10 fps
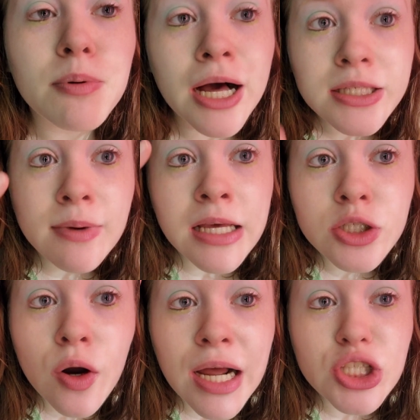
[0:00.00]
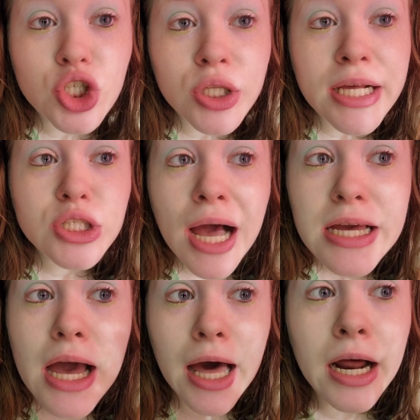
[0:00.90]
to apply some mascara to this
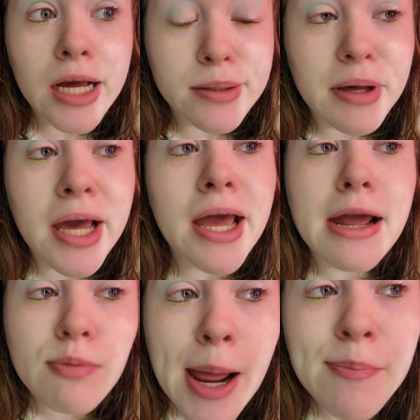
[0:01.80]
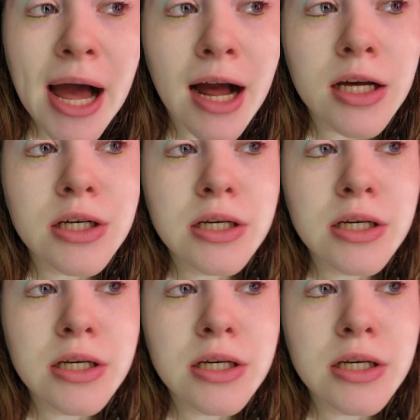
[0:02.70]
side, and I can be right back.